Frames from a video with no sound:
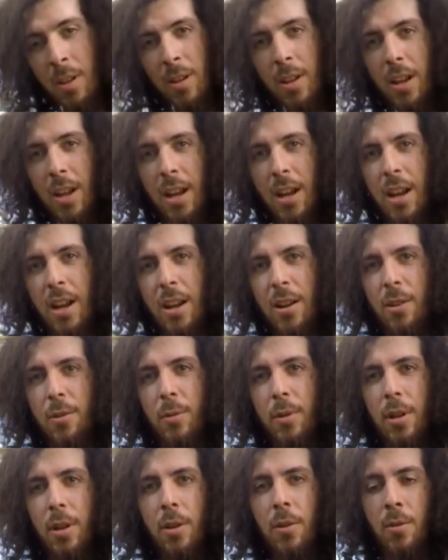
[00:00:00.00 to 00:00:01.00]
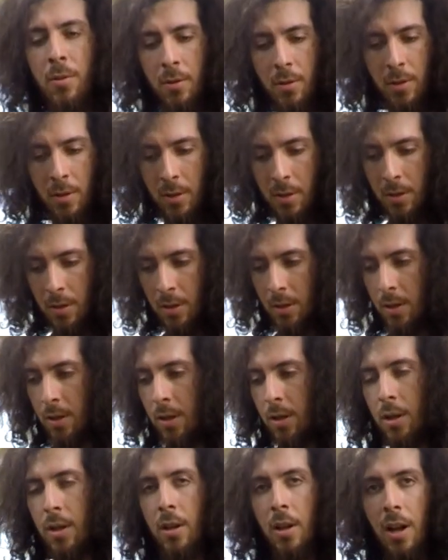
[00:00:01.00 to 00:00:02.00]
There we go.
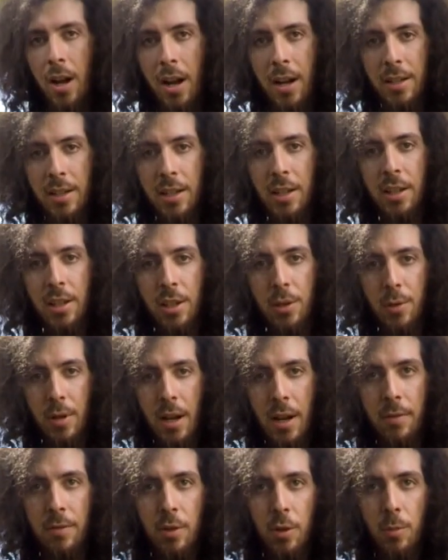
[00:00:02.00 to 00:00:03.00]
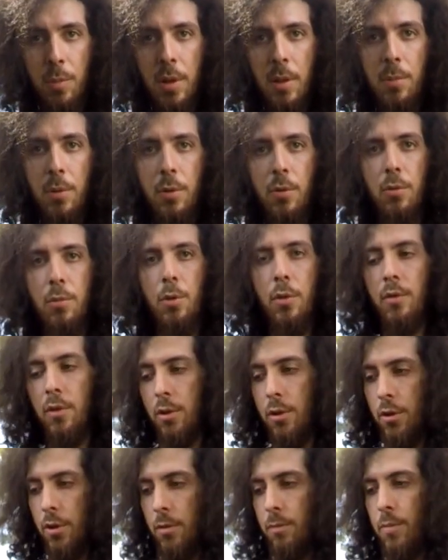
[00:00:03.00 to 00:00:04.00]
Ideally you would have two people to remove a
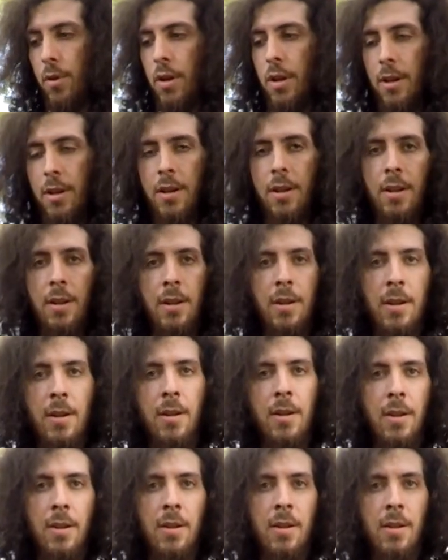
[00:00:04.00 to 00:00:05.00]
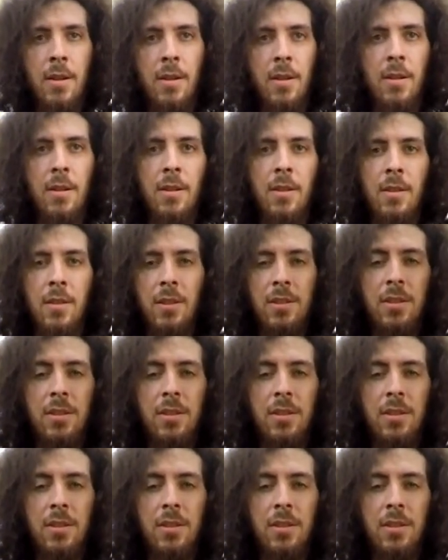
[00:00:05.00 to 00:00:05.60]
hood, but this